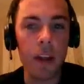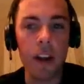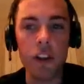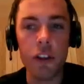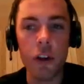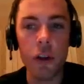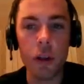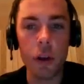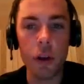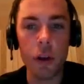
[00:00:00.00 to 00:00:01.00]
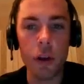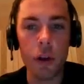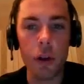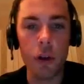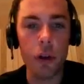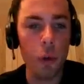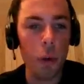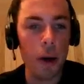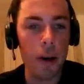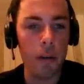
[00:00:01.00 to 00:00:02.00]
there's not the new
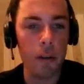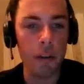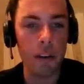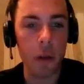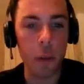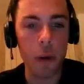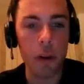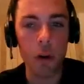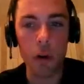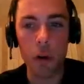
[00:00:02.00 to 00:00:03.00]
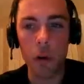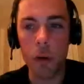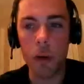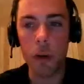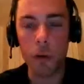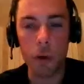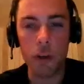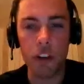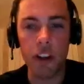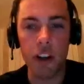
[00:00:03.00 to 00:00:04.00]
waves that we saw in the
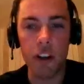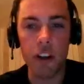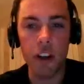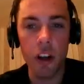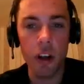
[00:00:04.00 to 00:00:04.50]
first years.